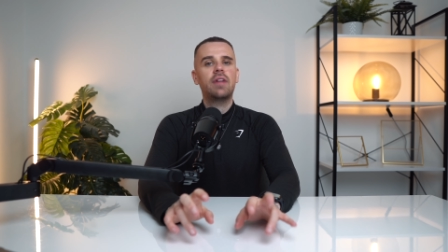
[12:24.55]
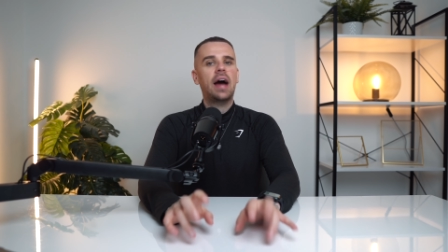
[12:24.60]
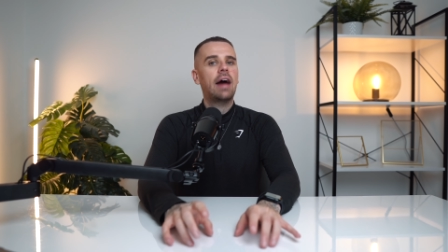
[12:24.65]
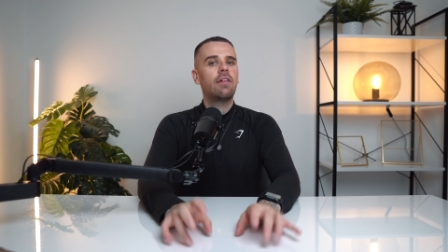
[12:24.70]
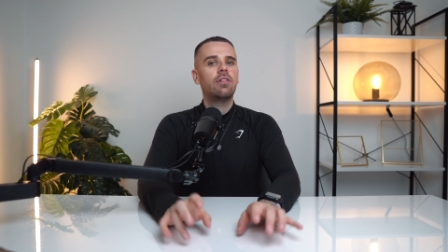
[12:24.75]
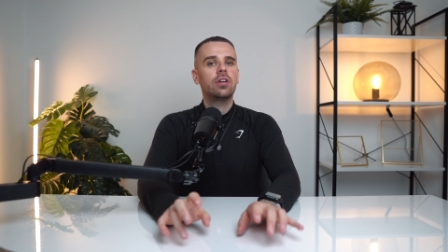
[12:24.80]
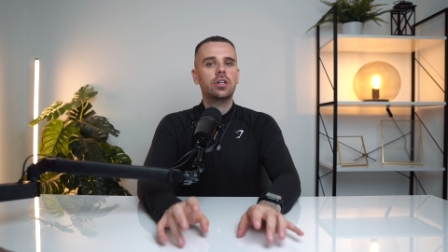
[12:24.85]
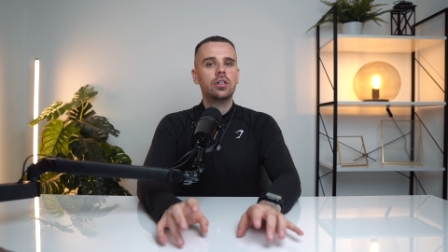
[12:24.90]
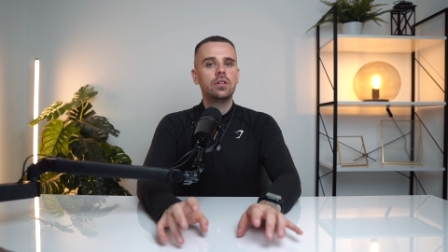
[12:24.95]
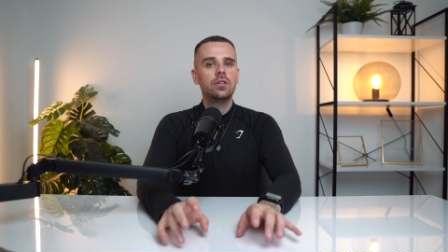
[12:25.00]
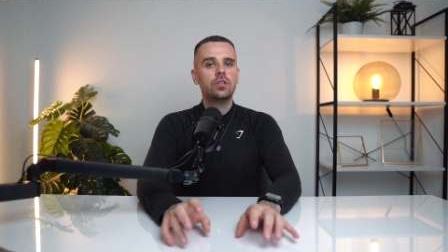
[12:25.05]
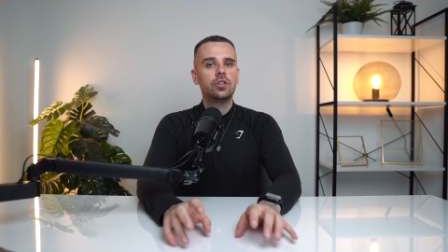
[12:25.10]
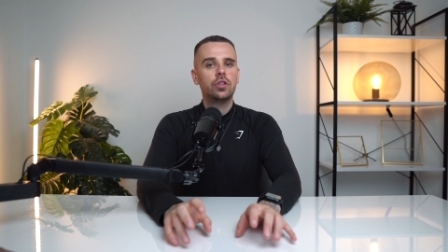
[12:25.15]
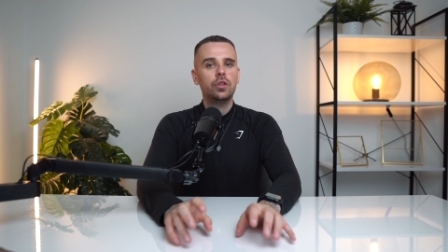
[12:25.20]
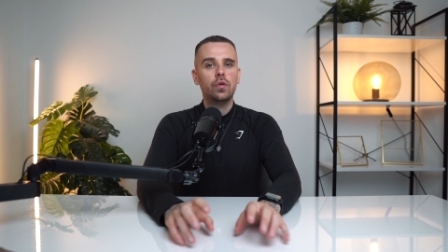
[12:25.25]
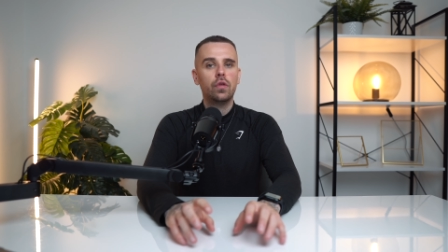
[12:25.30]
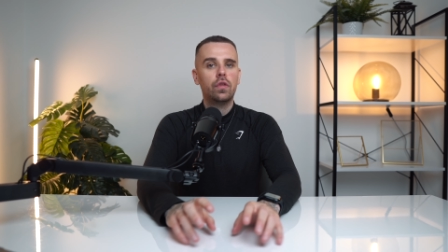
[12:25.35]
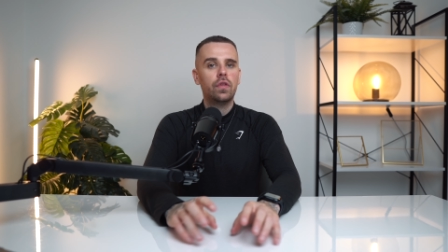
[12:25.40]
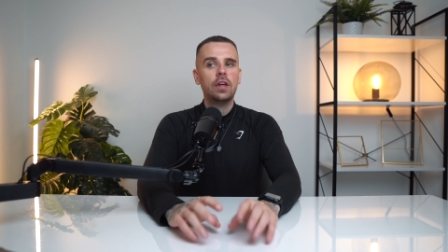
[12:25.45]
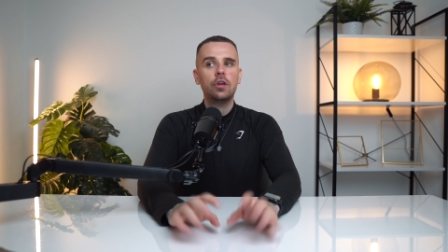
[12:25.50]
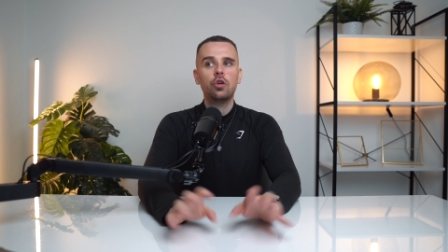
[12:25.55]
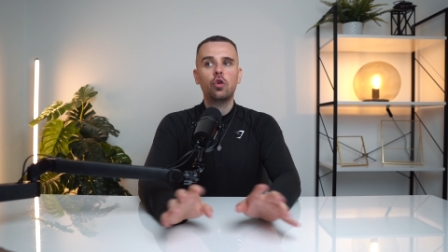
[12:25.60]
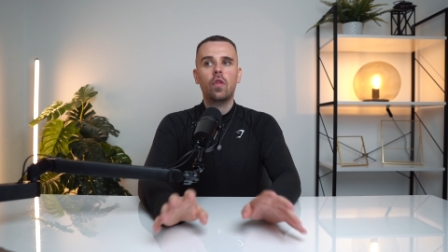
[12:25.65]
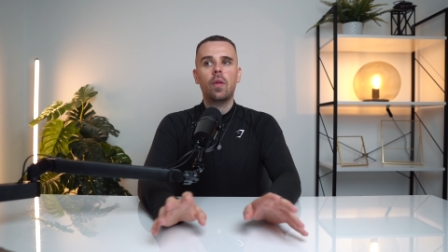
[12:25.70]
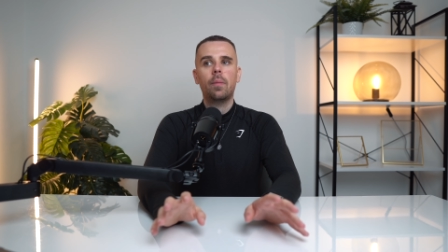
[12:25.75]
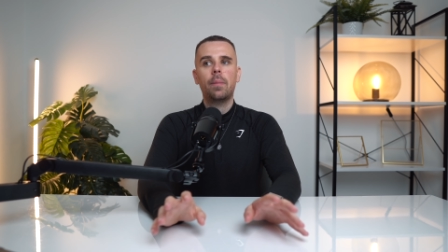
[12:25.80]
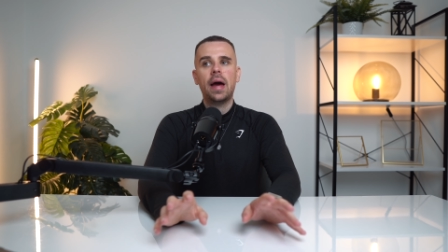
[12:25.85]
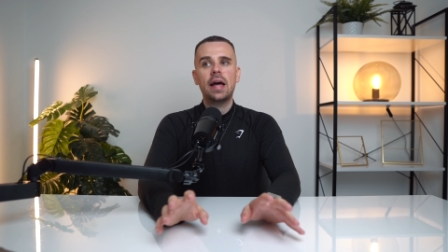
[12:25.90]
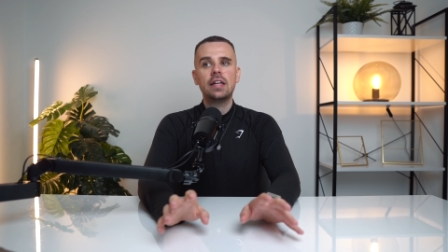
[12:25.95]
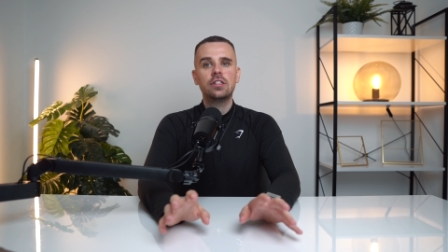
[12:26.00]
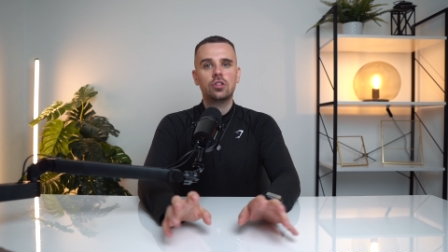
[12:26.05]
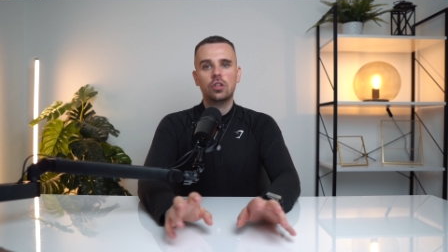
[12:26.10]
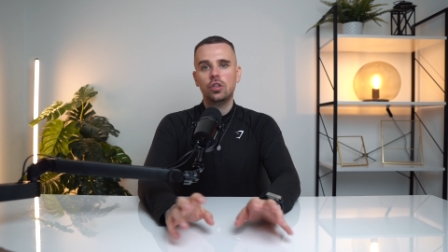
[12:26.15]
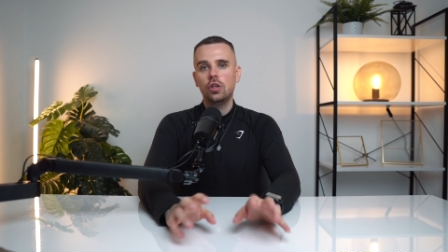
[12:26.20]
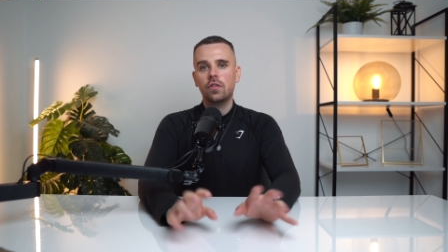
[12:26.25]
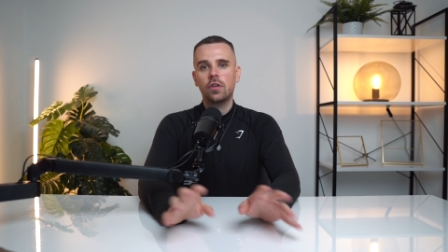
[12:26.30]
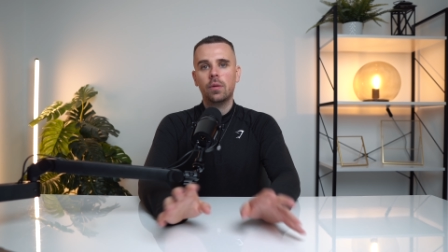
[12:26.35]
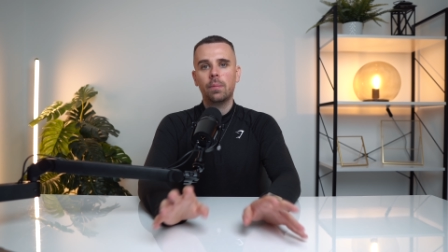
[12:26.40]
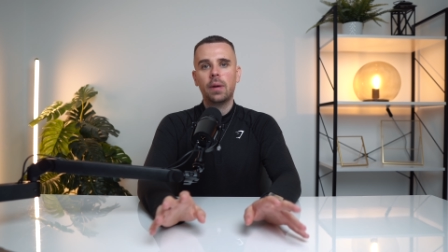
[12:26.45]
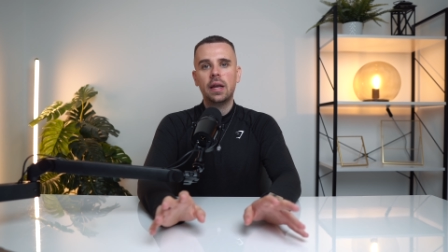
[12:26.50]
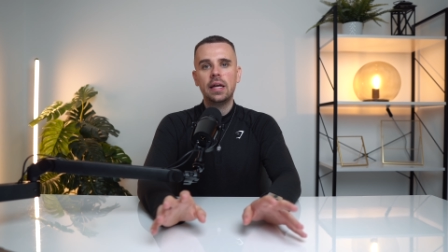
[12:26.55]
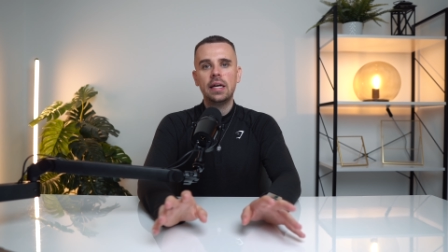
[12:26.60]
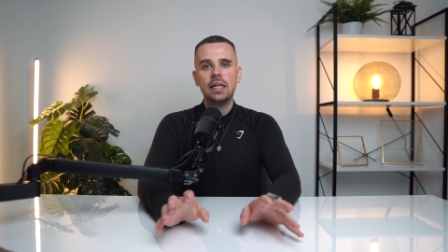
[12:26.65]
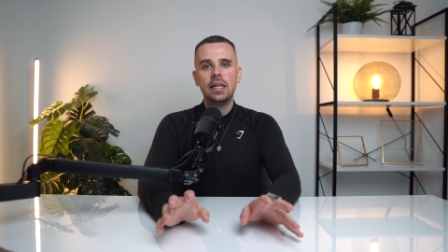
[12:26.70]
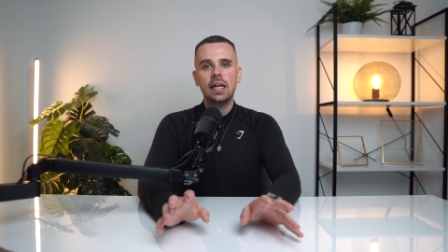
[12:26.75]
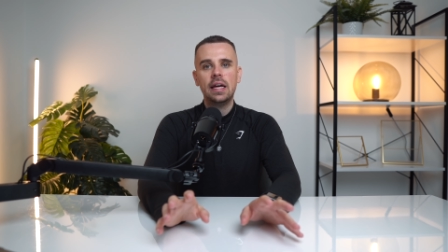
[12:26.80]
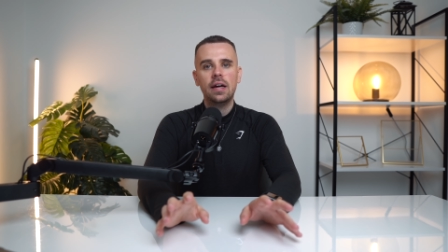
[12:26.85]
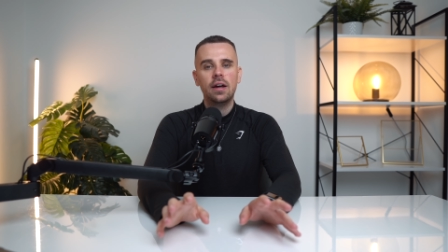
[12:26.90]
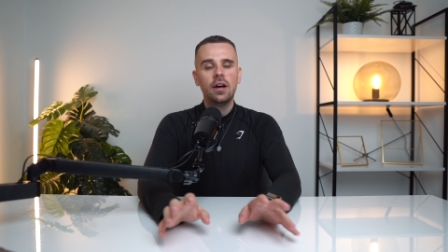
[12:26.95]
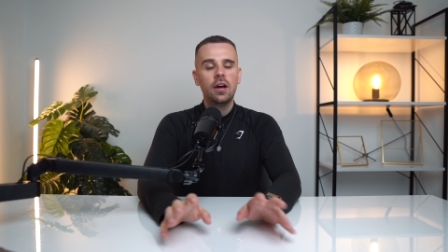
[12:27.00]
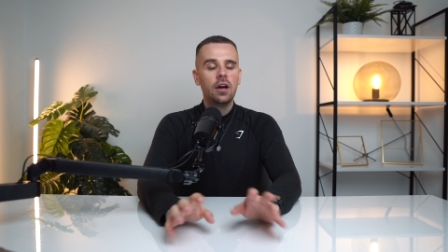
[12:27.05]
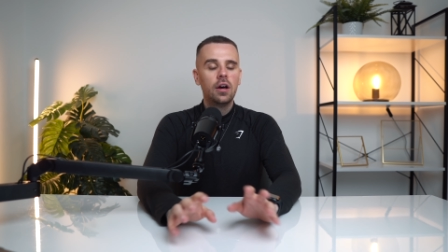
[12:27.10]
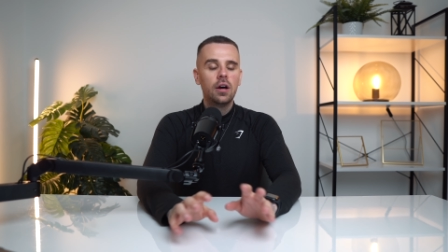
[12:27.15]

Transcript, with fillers: arrogance that you think you're the best and you've completed it,